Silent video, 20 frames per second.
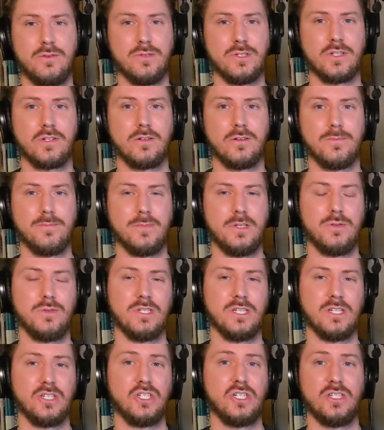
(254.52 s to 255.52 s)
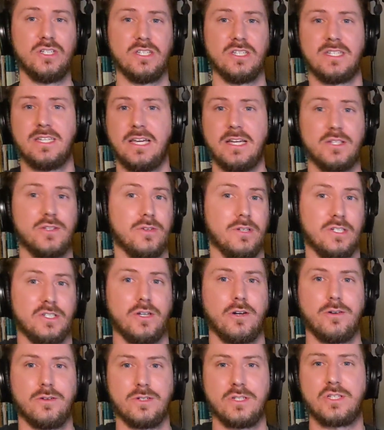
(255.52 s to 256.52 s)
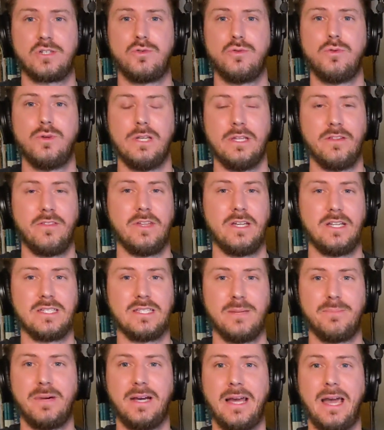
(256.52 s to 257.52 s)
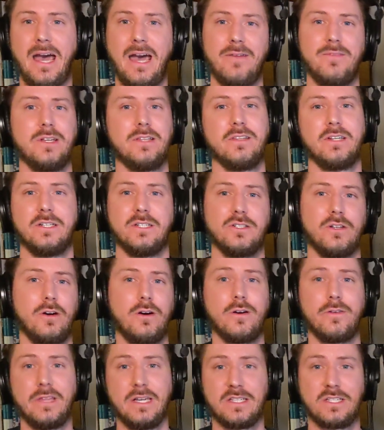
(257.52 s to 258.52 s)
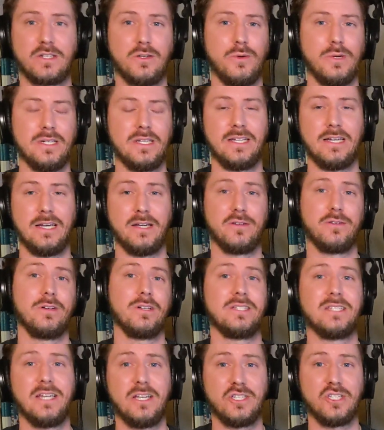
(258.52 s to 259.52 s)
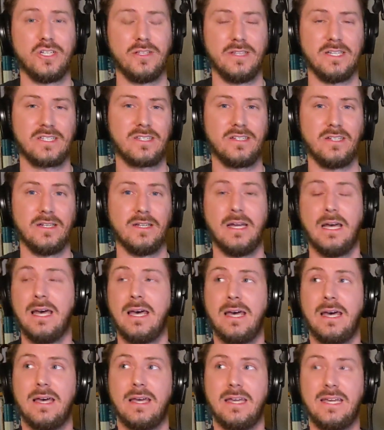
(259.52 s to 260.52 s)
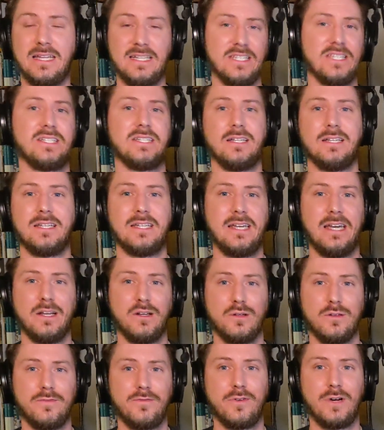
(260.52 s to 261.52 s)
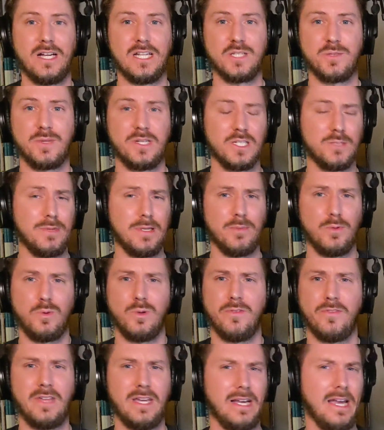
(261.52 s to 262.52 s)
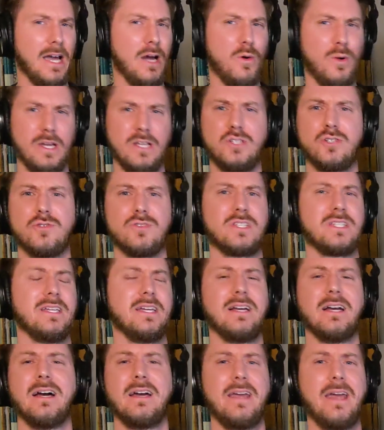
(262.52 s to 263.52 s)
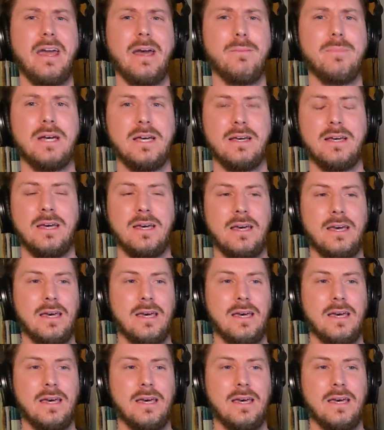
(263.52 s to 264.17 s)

to use her music. She just takes her guitar to school and thinks that by having the guitar, that's going to get her attention. That's gonna instantly get her friends because people will think how interesting I am.